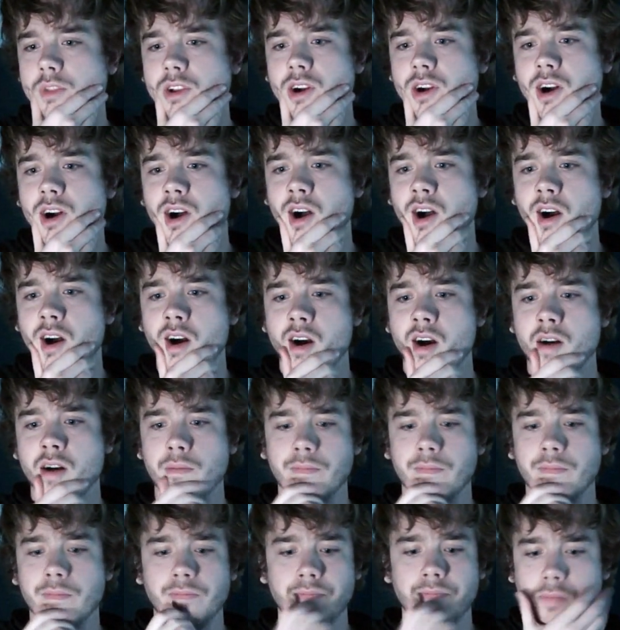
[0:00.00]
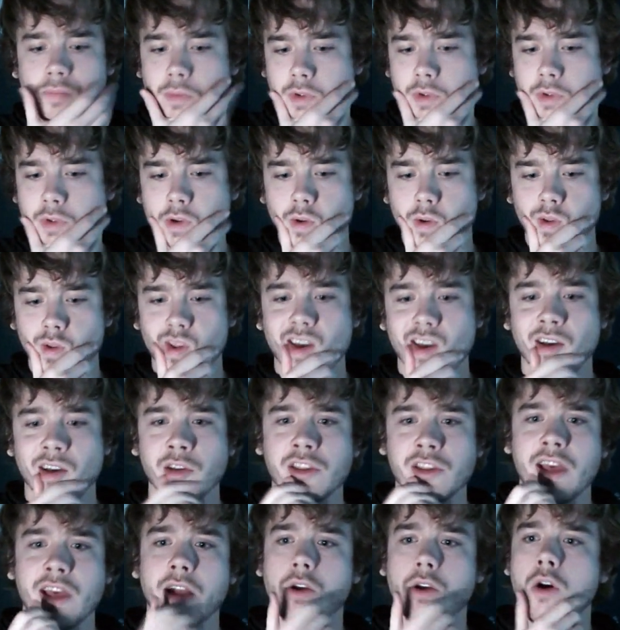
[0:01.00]
uh what the hell's
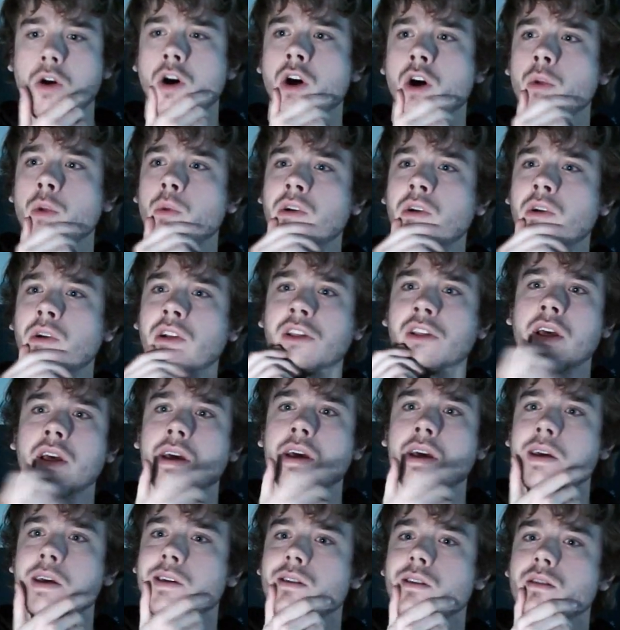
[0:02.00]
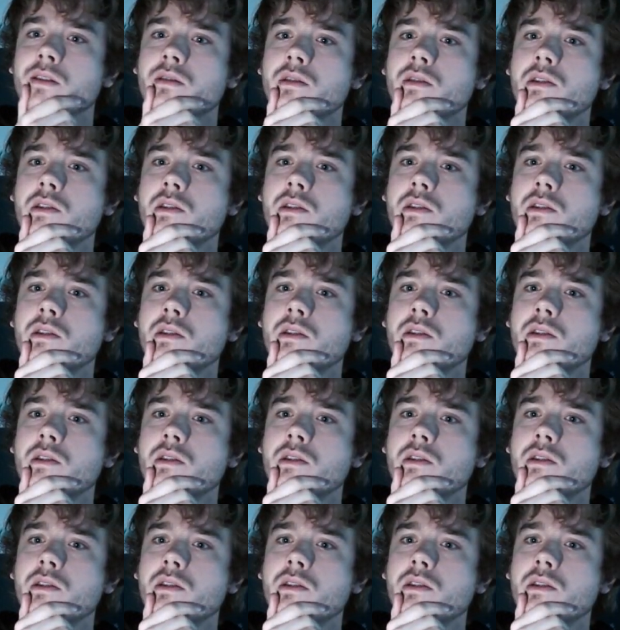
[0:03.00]
that called when it's like